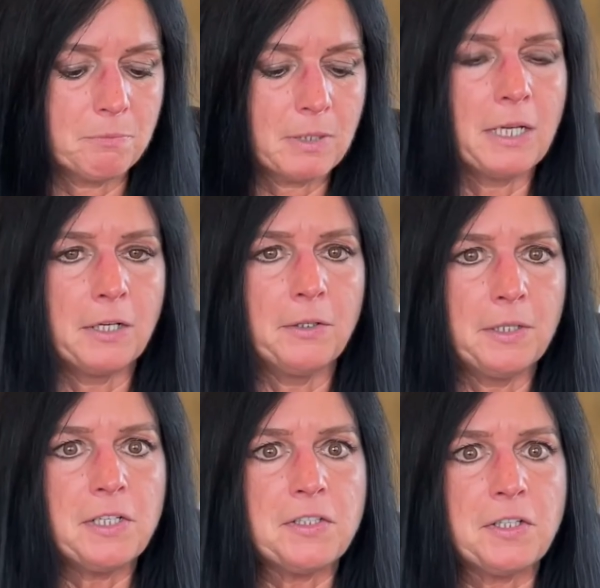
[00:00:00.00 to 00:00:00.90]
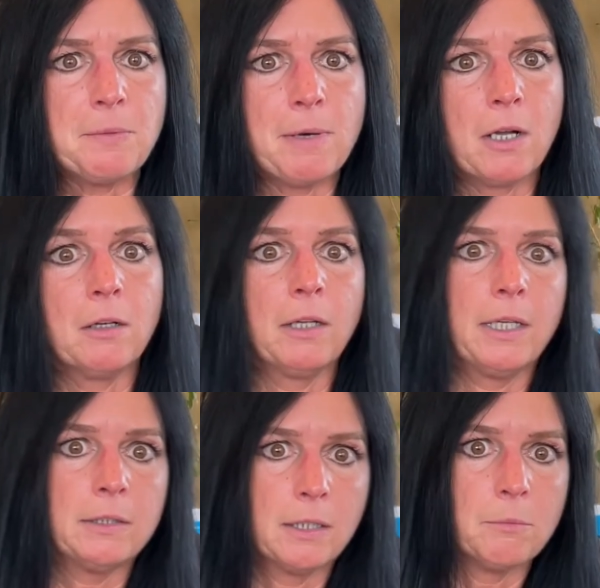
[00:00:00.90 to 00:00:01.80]
kind of easy to model,
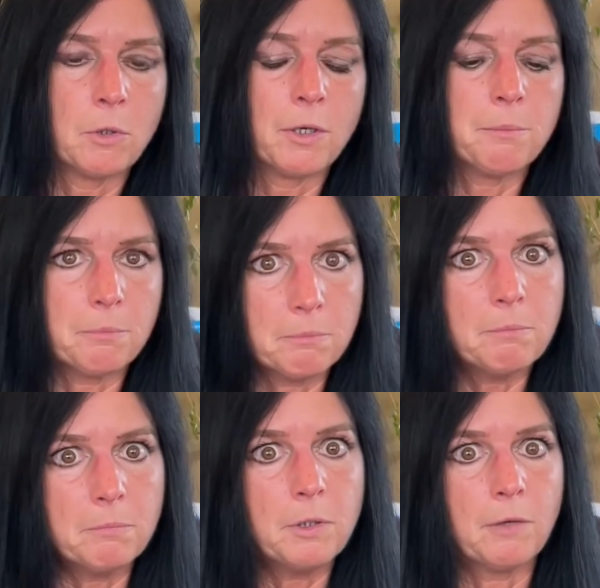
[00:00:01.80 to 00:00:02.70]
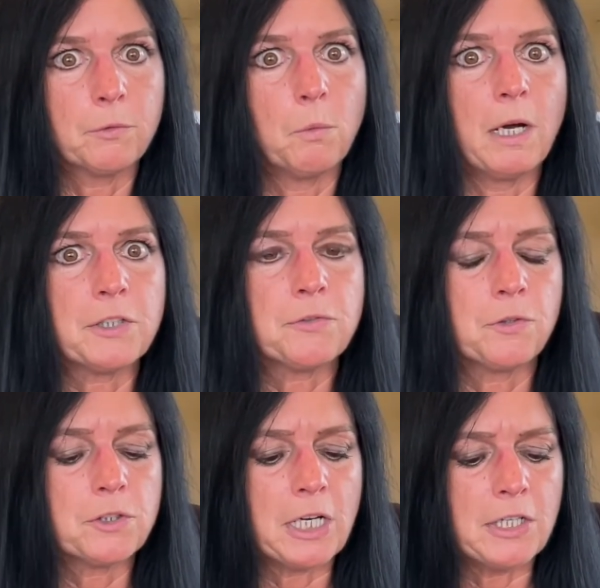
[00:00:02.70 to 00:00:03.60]
and then the more you have to watch for
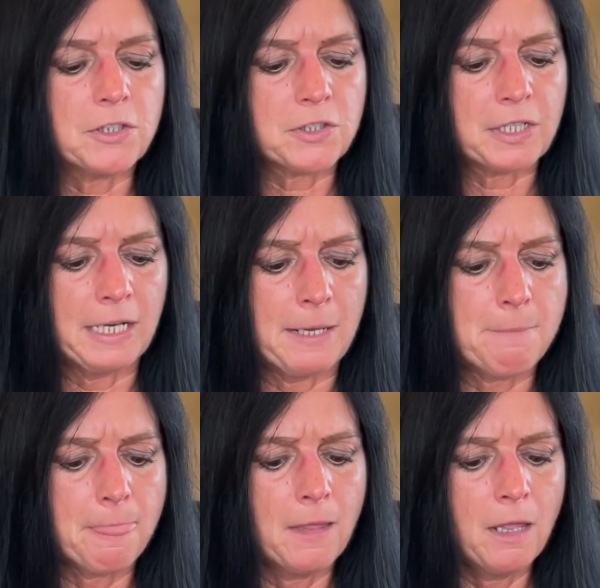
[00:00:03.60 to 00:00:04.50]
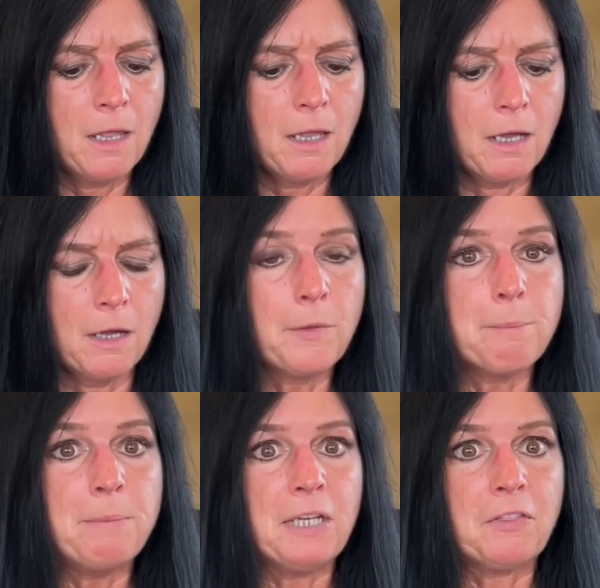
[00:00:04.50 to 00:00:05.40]
changes in it. The
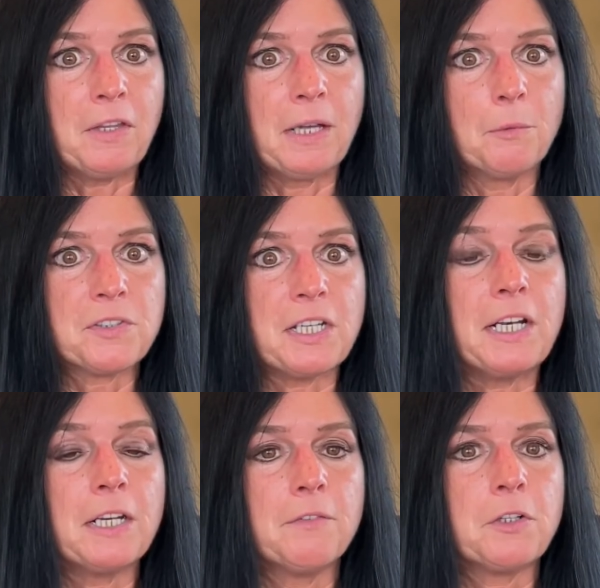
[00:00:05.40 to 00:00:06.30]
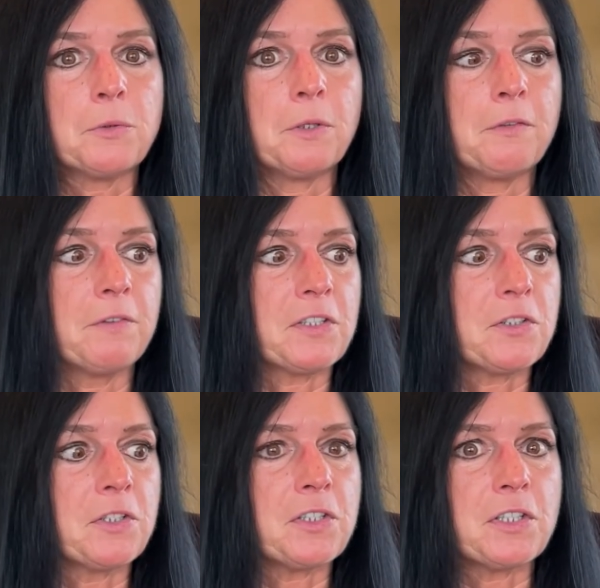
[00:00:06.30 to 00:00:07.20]
big thing I will say to individual
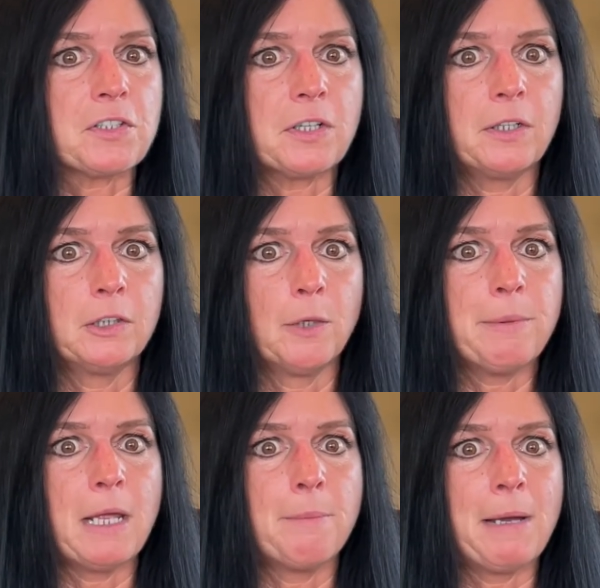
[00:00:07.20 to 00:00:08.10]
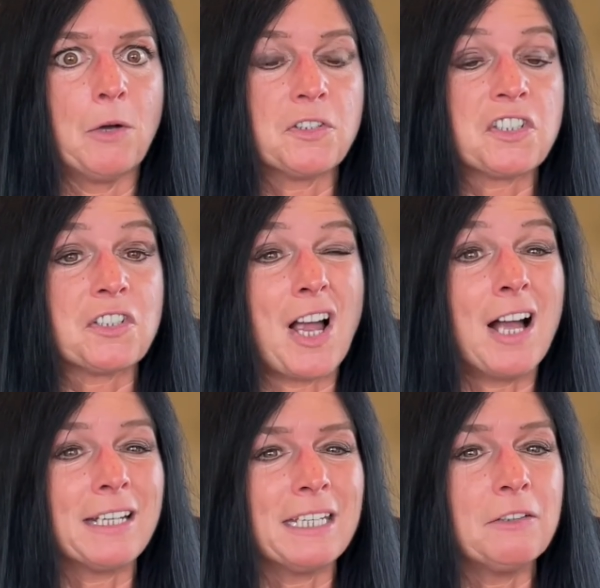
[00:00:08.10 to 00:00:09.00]
investors is a little bit about
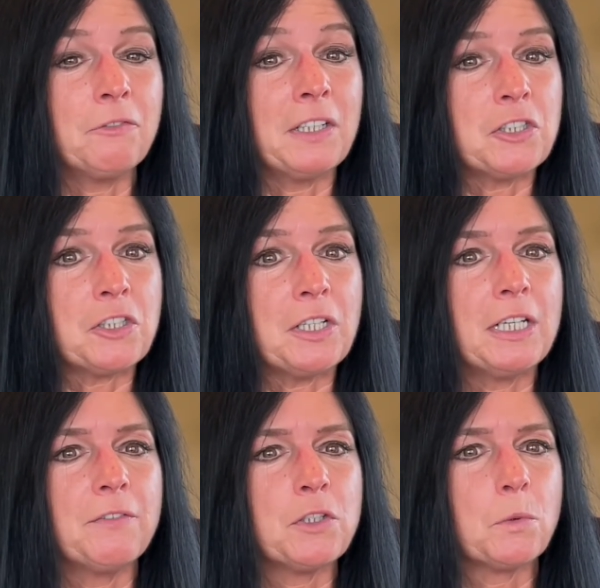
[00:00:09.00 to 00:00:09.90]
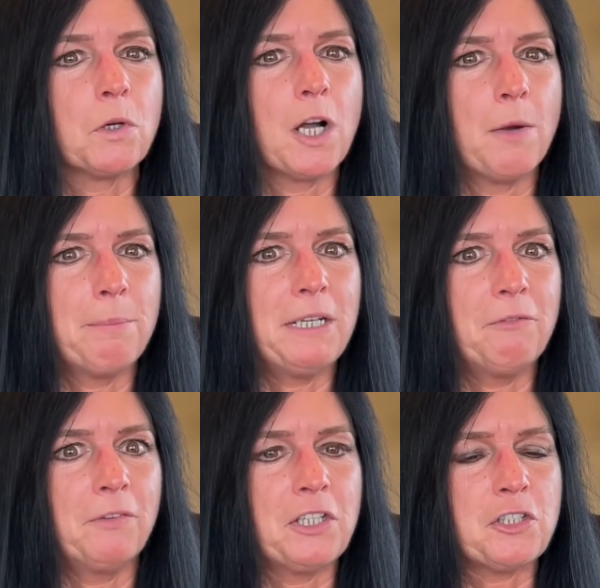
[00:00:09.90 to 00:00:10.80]
stock inflation, individual company
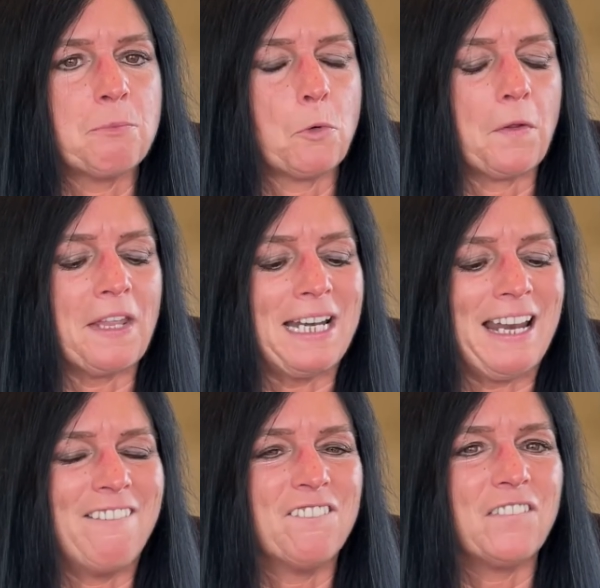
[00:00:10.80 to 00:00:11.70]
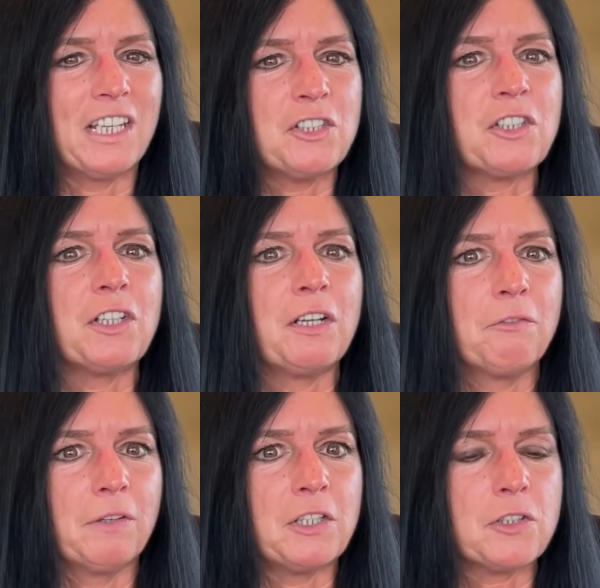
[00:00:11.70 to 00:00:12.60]
inflation, more than
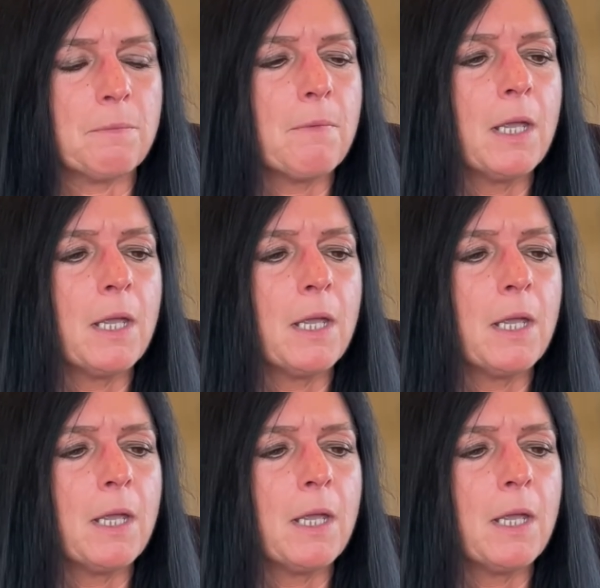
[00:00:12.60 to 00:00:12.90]
inflation,